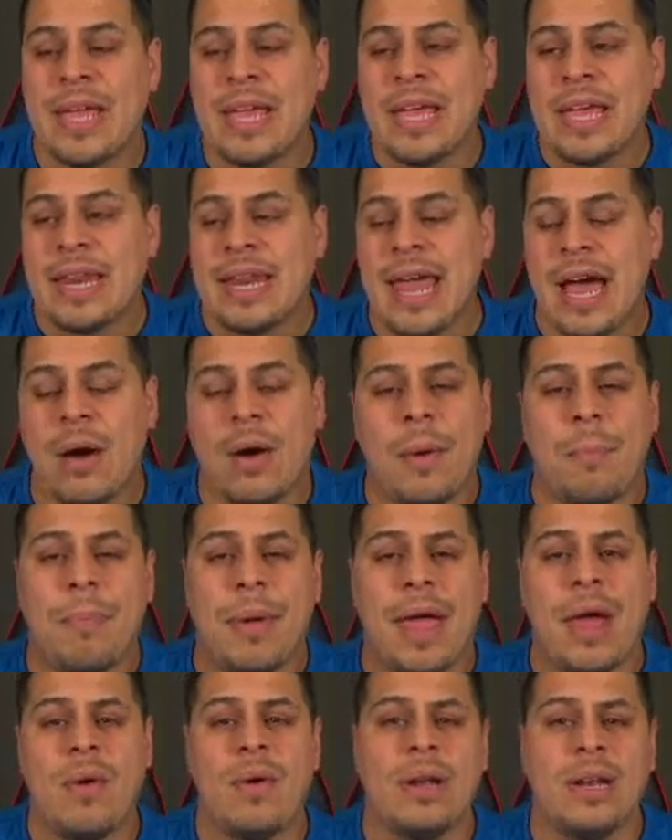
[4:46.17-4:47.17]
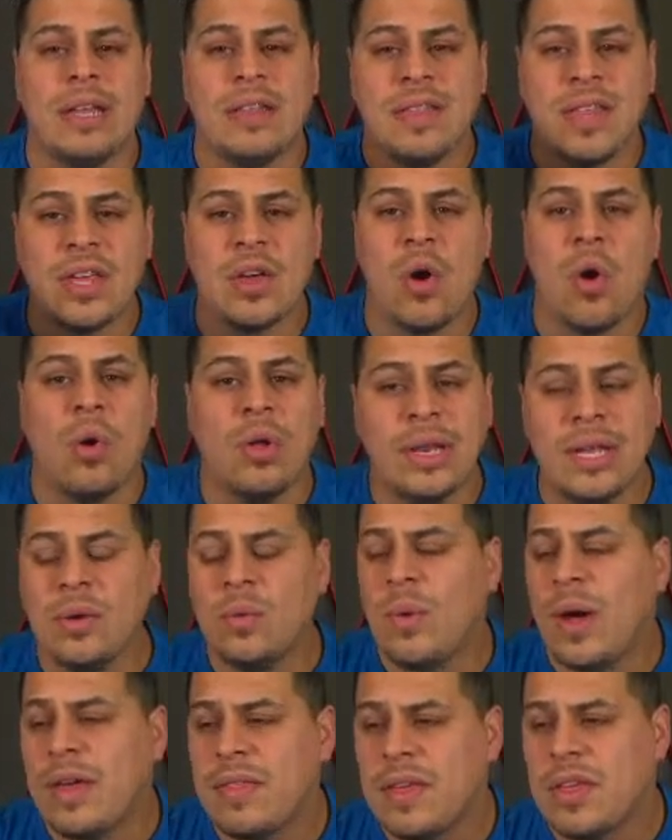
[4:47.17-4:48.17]
Now, apparently, the only
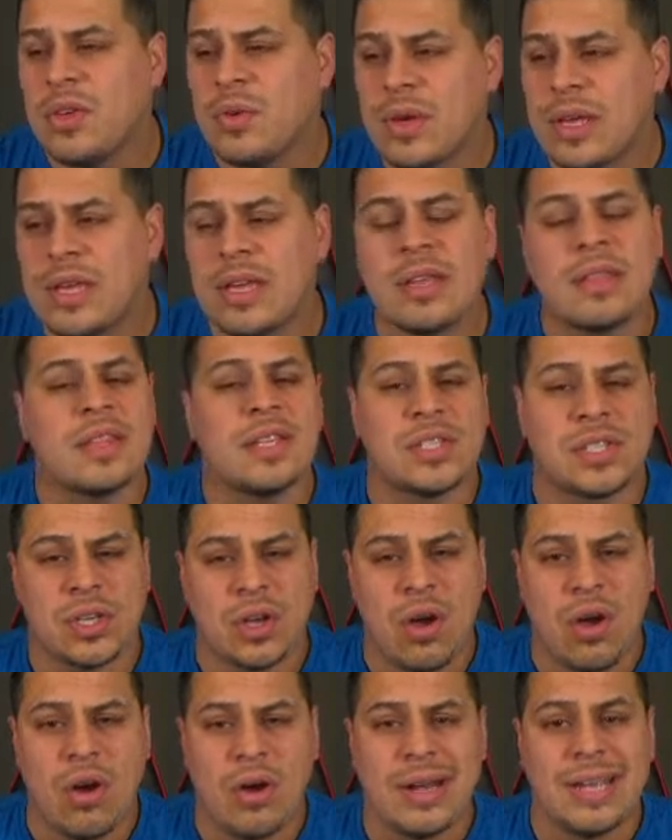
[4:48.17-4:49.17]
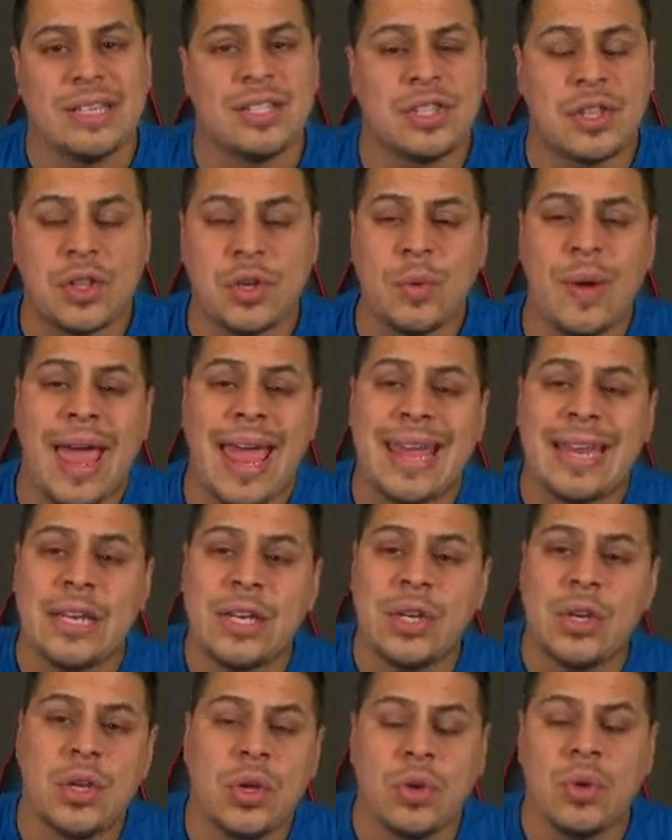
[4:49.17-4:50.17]
way that you can get this card is through a
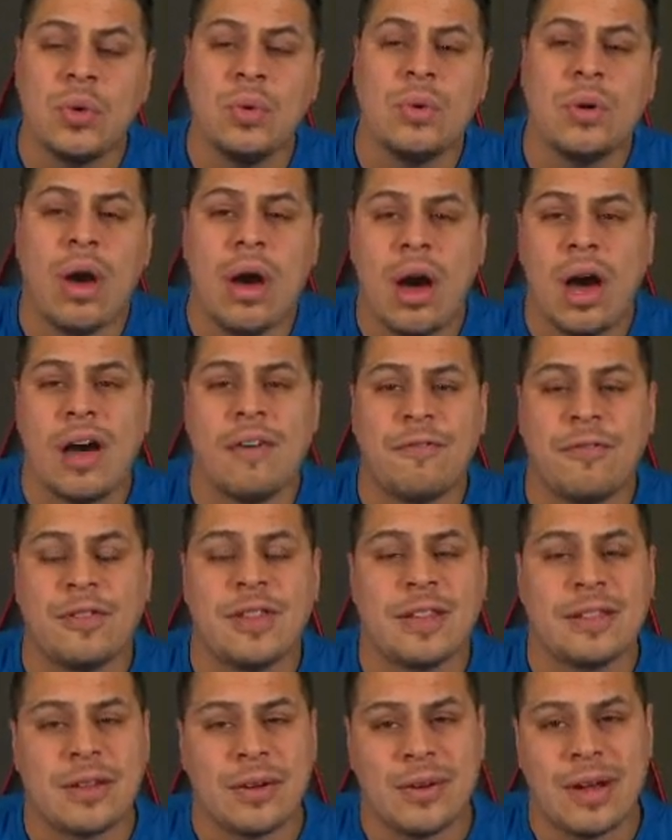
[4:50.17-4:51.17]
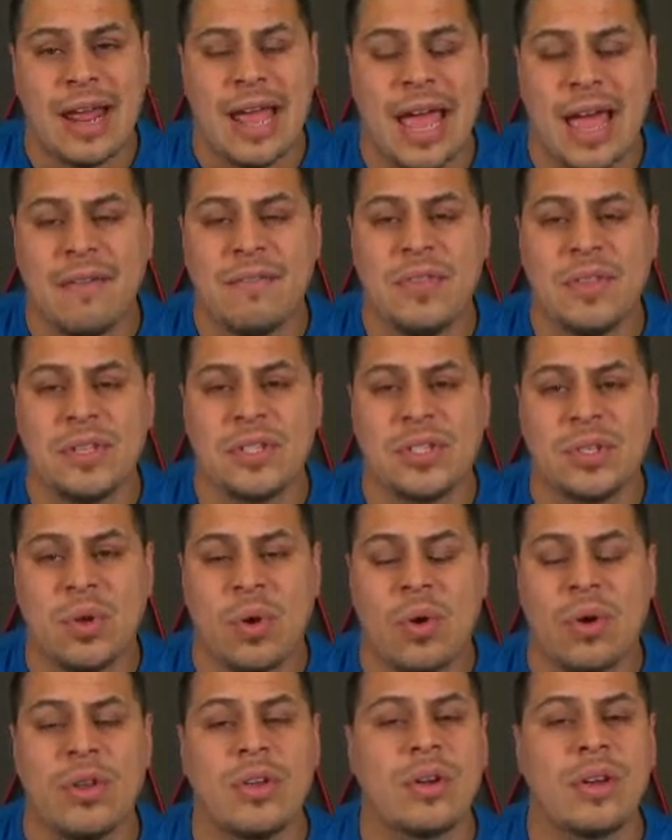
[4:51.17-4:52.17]
new offer that they're going to have in the
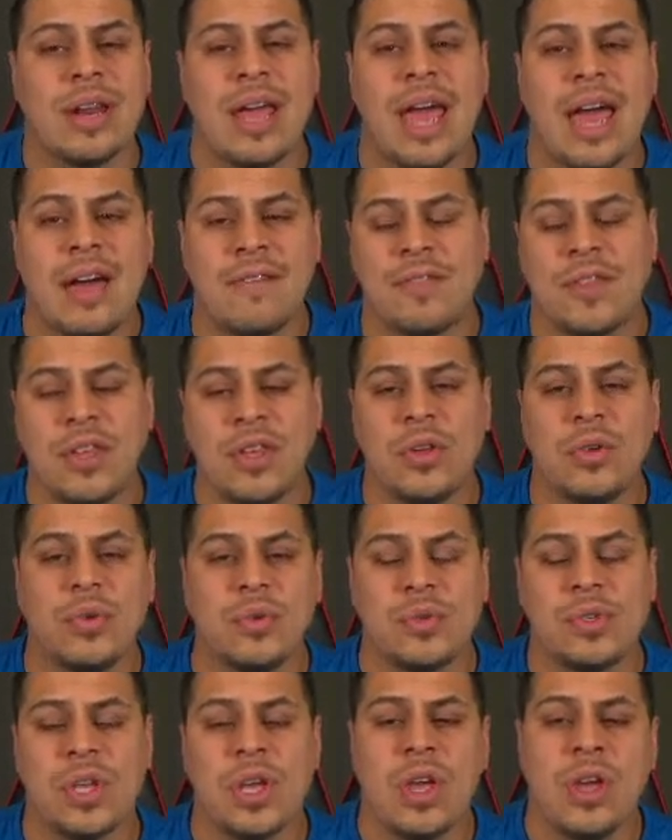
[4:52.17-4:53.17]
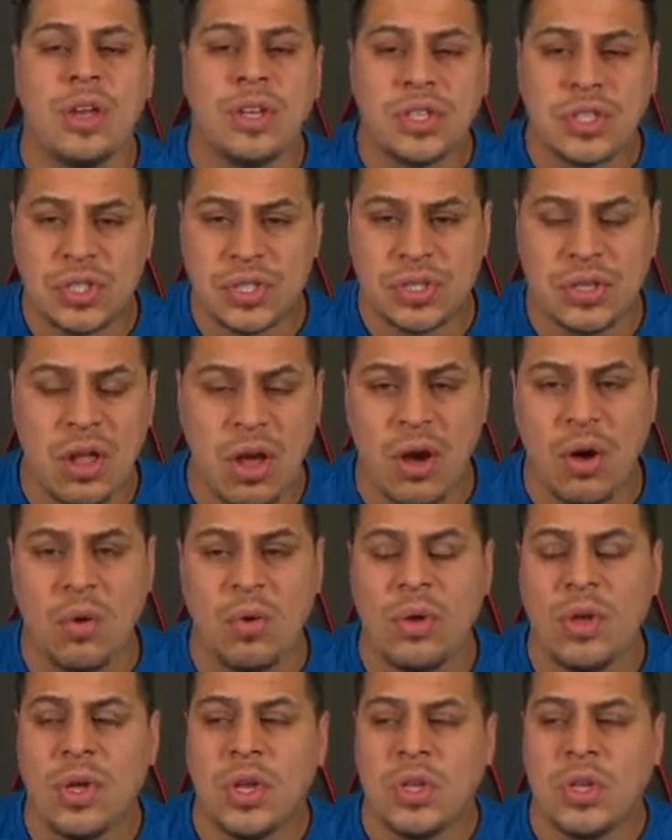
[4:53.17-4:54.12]
store. You're going to have to use Snow.